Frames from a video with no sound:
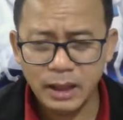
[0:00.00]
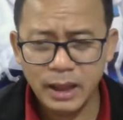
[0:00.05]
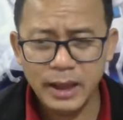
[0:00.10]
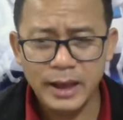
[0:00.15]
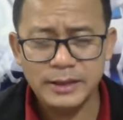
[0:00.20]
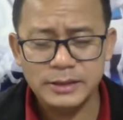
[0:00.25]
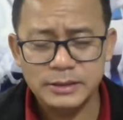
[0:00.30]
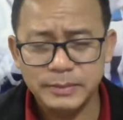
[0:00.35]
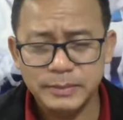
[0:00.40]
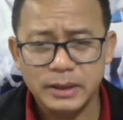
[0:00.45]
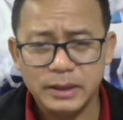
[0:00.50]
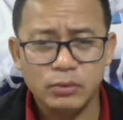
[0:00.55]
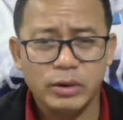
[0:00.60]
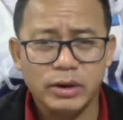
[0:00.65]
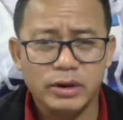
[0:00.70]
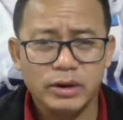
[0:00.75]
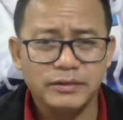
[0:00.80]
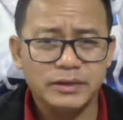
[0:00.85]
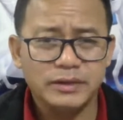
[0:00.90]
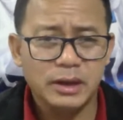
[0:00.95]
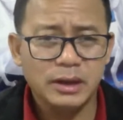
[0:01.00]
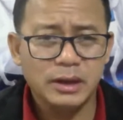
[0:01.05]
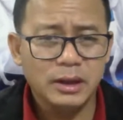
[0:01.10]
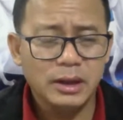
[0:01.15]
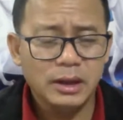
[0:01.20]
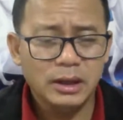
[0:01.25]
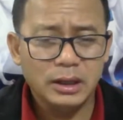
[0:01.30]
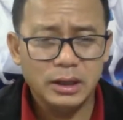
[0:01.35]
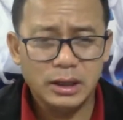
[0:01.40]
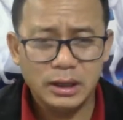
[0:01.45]
as being one of the
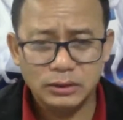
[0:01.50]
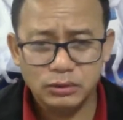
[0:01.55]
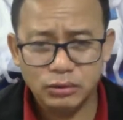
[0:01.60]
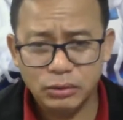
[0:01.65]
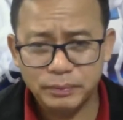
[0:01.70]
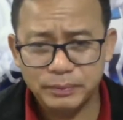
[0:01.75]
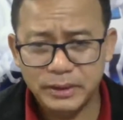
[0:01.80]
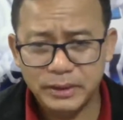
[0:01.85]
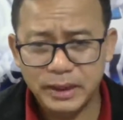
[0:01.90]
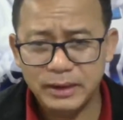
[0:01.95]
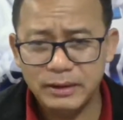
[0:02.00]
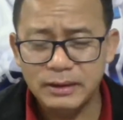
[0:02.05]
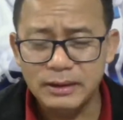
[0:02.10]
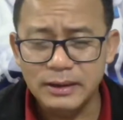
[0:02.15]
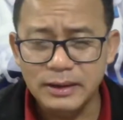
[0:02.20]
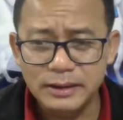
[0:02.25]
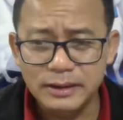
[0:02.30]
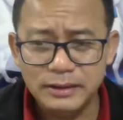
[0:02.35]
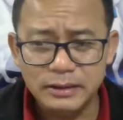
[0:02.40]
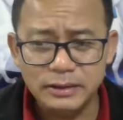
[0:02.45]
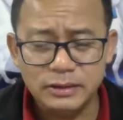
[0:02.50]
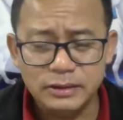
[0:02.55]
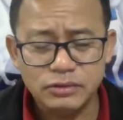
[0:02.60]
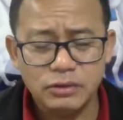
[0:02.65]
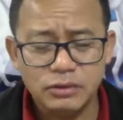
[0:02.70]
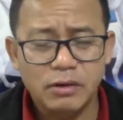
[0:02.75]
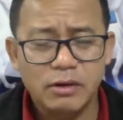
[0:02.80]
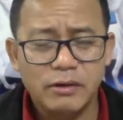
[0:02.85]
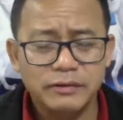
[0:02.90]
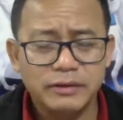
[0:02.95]
top 10 leaders
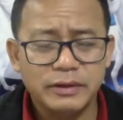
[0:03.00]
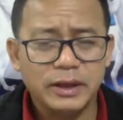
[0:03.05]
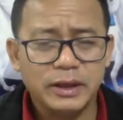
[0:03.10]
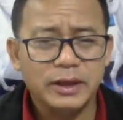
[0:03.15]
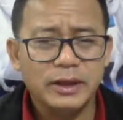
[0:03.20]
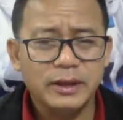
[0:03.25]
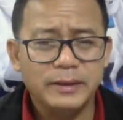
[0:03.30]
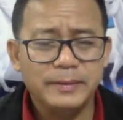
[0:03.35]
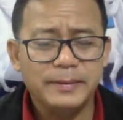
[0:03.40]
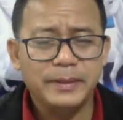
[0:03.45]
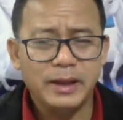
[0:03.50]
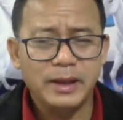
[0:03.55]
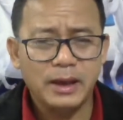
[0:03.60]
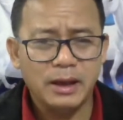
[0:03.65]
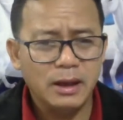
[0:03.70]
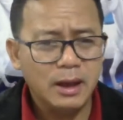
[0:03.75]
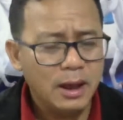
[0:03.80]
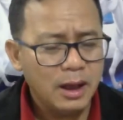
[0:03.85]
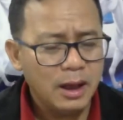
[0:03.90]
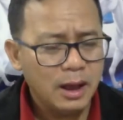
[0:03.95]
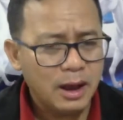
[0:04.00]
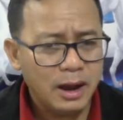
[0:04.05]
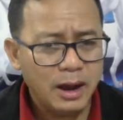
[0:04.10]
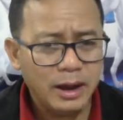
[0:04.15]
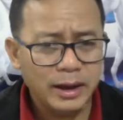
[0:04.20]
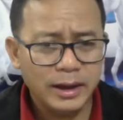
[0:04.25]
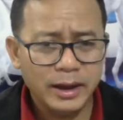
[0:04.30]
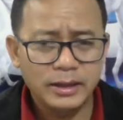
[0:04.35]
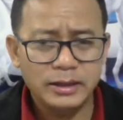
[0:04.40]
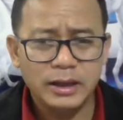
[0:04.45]
of the India. I
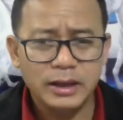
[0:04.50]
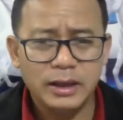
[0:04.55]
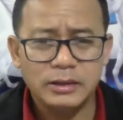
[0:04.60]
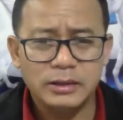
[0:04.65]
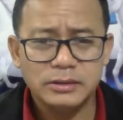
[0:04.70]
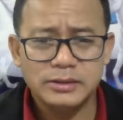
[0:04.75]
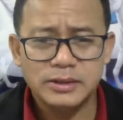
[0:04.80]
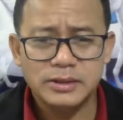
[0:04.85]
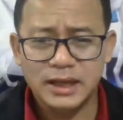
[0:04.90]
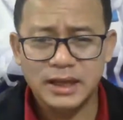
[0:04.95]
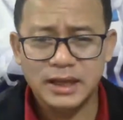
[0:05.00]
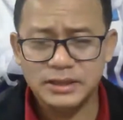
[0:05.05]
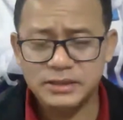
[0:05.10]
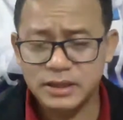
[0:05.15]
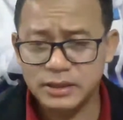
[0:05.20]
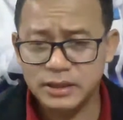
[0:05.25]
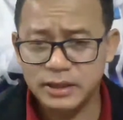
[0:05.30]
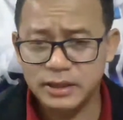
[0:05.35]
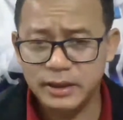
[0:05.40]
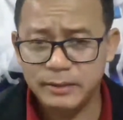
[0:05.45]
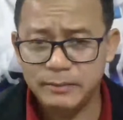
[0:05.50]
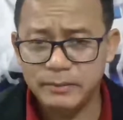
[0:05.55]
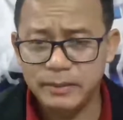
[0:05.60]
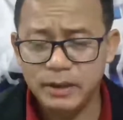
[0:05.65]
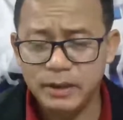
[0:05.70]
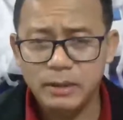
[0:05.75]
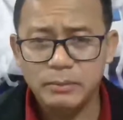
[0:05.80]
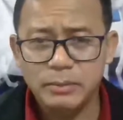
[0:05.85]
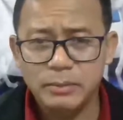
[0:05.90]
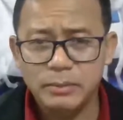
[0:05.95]
had selected him
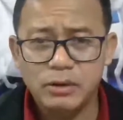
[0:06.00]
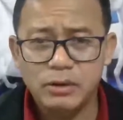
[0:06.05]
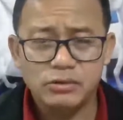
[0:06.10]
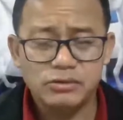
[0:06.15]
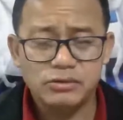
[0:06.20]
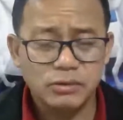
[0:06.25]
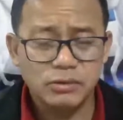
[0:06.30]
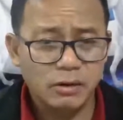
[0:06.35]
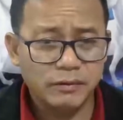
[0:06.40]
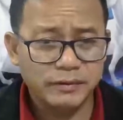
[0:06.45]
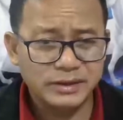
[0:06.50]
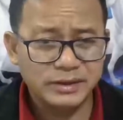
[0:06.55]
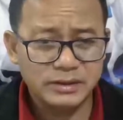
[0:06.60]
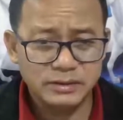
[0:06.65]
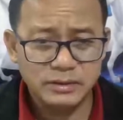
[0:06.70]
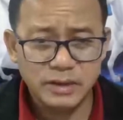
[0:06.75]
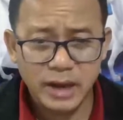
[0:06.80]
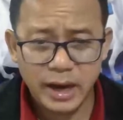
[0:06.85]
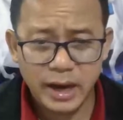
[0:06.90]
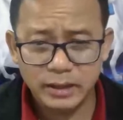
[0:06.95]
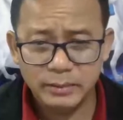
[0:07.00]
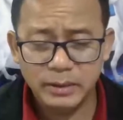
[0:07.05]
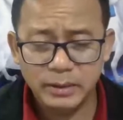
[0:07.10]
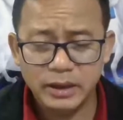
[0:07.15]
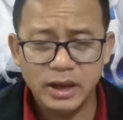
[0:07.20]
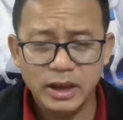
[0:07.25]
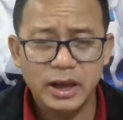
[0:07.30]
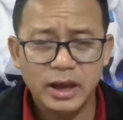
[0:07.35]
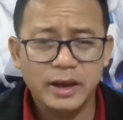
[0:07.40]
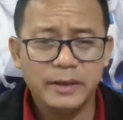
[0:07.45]
because of his dynamic
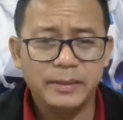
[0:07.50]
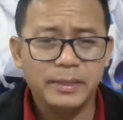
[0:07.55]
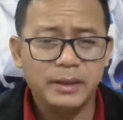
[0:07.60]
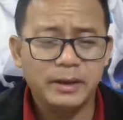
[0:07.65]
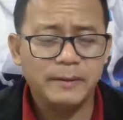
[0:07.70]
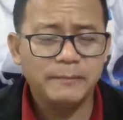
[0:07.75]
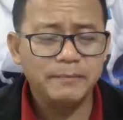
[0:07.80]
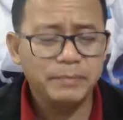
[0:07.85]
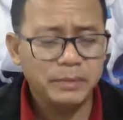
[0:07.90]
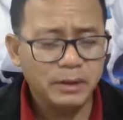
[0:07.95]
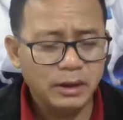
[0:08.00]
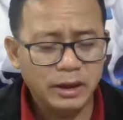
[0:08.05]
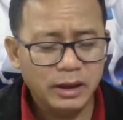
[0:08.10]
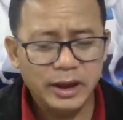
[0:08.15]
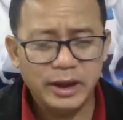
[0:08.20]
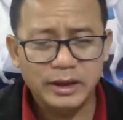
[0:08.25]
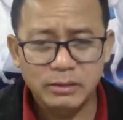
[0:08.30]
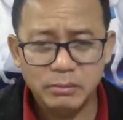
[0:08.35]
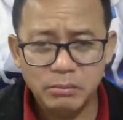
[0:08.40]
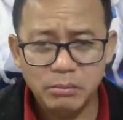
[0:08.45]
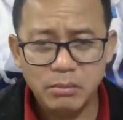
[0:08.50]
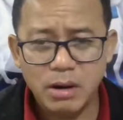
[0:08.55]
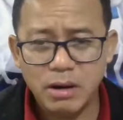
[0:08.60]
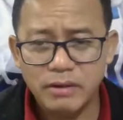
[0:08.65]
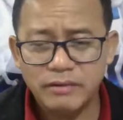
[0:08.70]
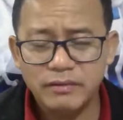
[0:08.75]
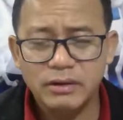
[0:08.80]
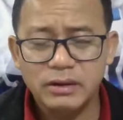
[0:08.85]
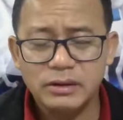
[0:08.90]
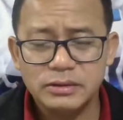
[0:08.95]
and
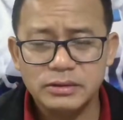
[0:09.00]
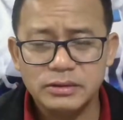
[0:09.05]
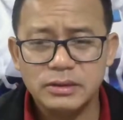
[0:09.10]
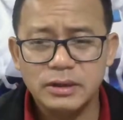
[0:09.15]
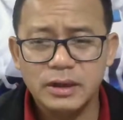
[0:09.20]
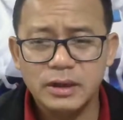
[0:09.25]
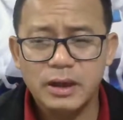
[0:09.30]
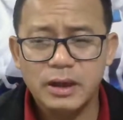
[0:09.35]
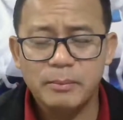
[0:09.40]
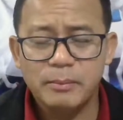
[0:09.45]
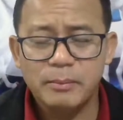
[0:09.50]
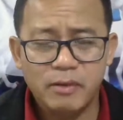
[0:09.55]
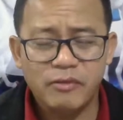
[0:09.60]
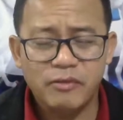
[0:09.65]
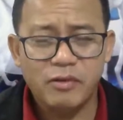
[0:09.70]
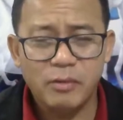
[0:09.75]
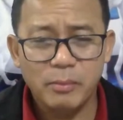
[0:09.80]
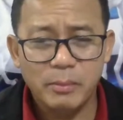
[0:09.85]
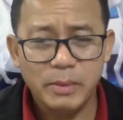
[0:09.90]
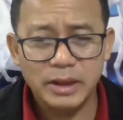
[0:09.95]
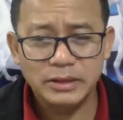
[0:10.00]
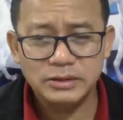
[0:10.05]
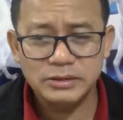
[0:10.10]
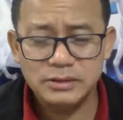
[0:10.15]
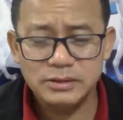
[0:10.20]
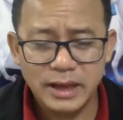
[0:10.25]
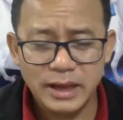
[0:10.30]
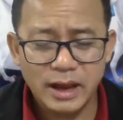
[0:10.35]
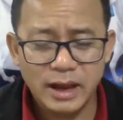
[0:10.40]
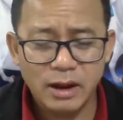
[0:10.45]
marvelous
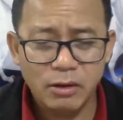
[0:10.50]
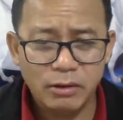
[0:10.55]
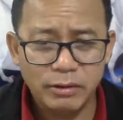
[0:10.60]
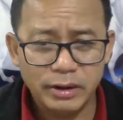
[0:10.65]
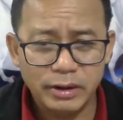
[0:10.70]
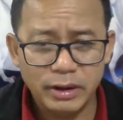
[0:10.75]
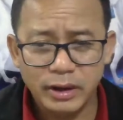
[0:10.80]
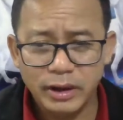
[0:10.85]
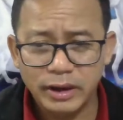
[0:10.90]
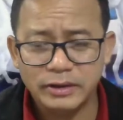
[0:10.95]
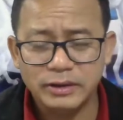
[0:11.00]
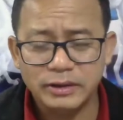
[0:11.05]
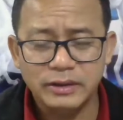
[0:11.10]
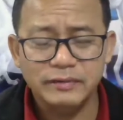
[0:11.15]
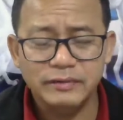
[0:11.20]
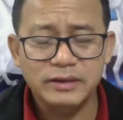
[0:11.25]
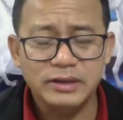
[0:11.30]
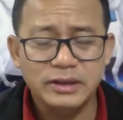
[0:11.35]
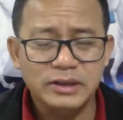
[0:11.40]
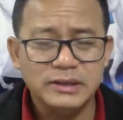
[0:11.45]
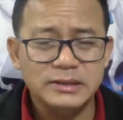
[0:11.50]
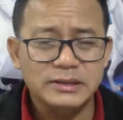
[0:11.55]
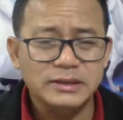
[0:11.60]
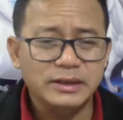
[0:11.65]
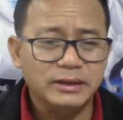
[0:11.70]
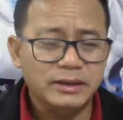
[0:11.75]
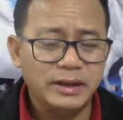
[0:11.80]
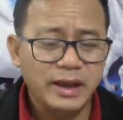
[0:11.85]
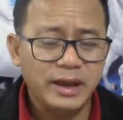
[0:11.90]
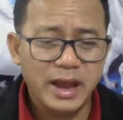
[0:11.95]
performance or the activities
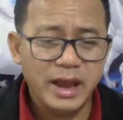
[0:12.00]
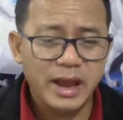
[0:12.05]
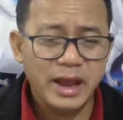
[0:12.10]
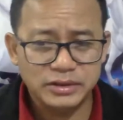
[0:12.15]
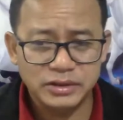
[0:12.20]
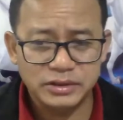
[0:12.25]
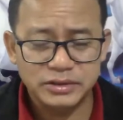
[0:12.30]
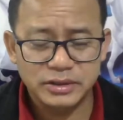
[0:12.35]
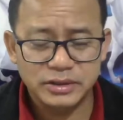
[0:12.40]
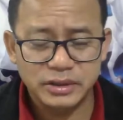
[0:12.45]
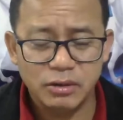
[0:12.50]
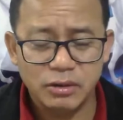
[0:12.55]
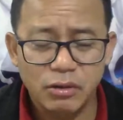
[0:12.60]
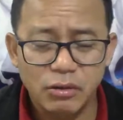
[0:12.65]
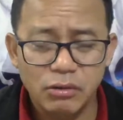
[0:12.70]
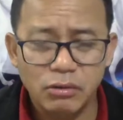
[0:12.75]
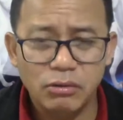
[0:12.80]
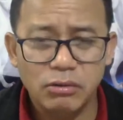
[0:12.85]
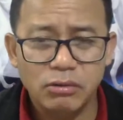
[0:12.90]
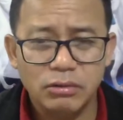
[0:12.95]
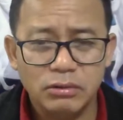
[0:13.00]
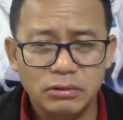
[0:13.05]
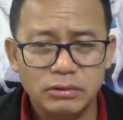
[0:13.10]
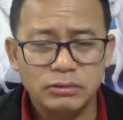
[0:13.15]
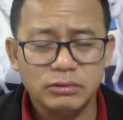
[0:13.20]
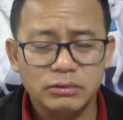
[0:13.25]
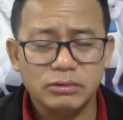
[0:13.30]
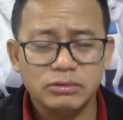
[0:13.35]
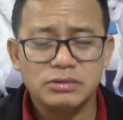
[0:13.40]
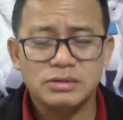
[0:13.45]
in assisting all
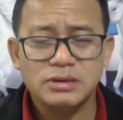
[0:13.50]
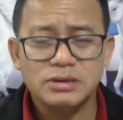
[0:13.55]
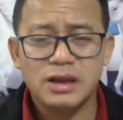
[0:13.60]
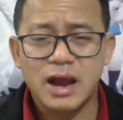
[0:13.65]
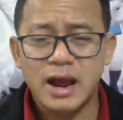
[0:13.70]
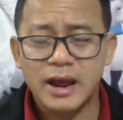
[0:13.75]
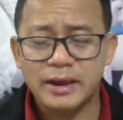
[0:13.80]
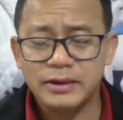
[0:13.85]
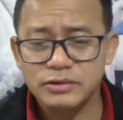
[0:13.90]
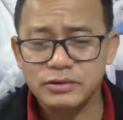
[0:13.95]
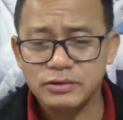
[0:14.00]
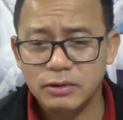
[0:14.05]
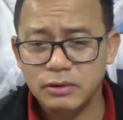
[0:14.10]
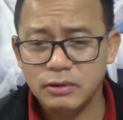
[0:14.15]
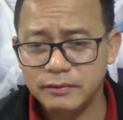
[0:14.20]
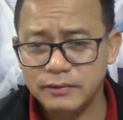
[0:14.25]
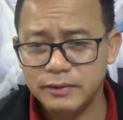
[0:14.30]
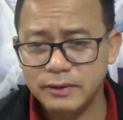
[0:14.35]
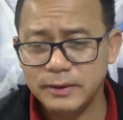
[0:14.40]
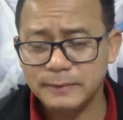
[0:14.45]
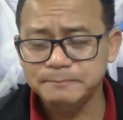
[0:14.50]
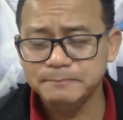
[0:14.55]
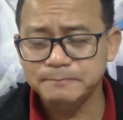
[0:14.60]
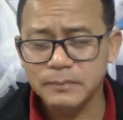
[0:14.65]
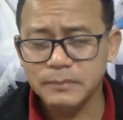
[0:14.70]
those kinds of the